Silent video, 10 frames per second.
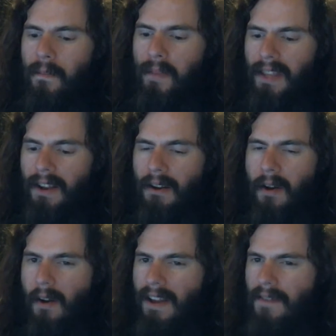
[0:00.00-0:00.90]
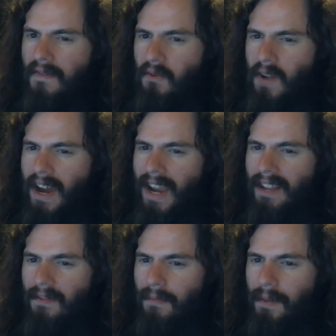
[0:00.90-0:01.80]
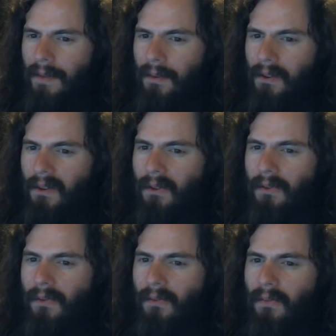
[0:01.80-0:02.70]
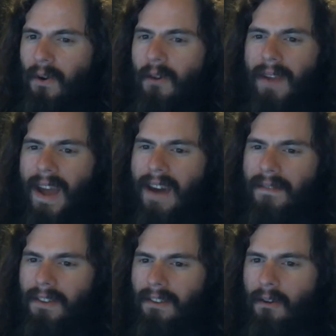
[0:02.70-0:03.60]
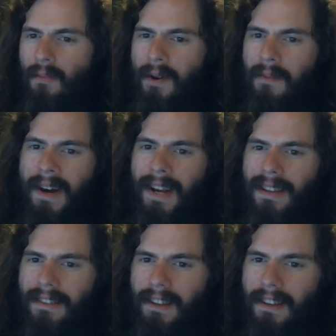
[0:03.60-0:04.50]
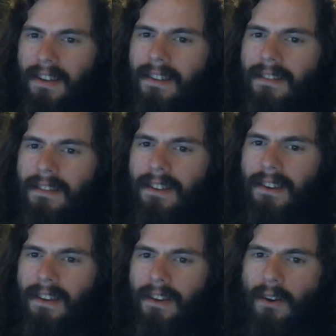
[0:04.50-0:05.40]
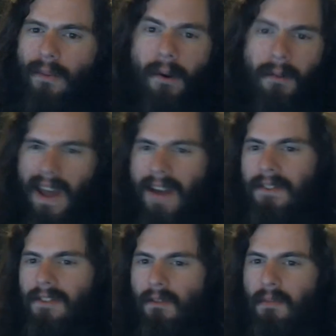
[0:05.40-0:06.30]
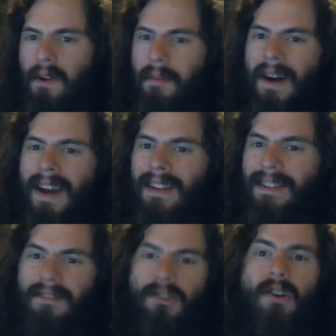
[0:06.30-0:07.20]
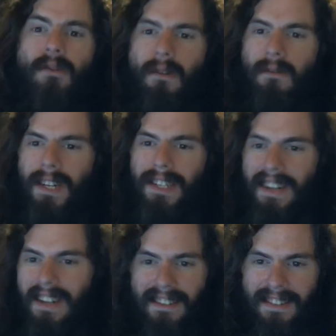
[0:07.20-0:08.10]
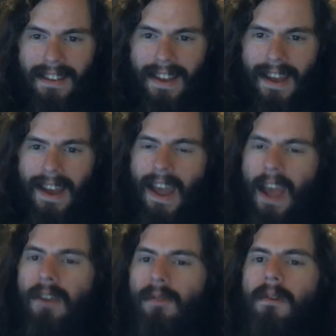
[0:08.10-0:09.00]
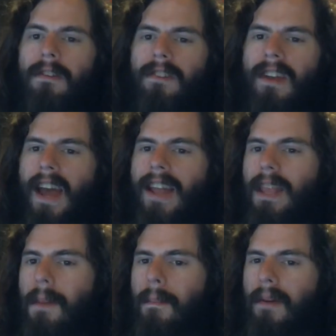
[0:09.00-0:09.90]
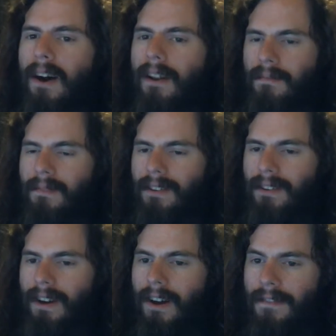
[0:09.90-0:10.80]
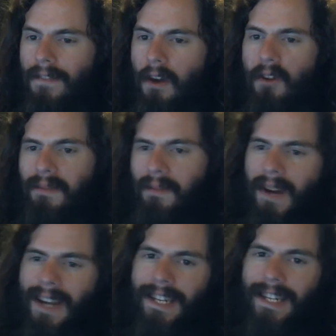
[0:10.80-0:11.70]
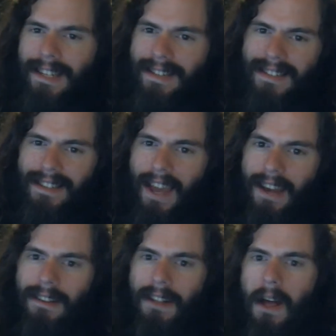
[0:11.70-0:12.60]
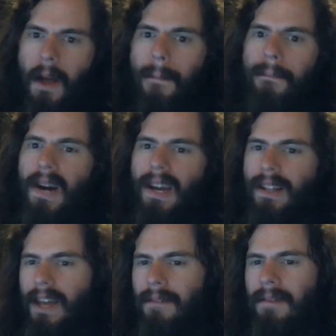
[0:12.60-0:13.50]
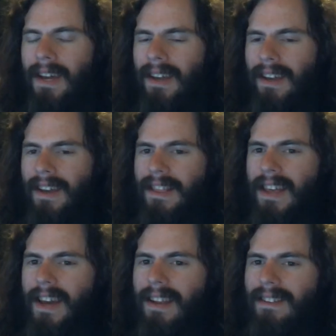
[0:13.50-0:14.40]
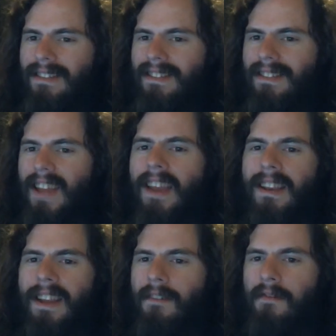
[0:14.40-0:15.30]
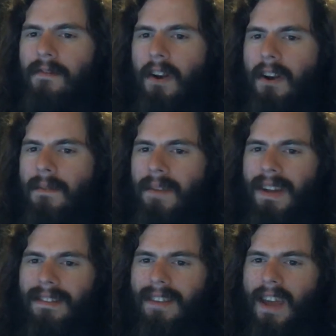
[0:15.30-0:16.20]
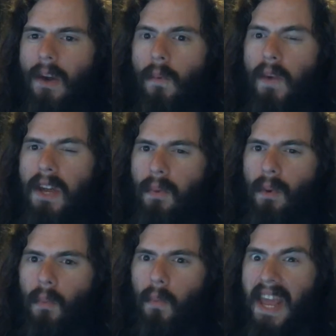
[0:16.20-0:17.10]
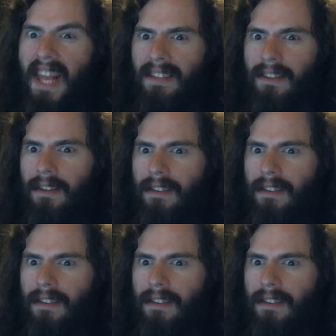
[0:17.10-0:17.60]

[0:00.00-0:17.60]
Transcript: But there are a variety of people who won't have as open a mind as he does, who won't have as open a mind as Joe Rogan does, and who will sit at the bottom of the open-mindedness scale by claiming that standing firm in saying, we will win.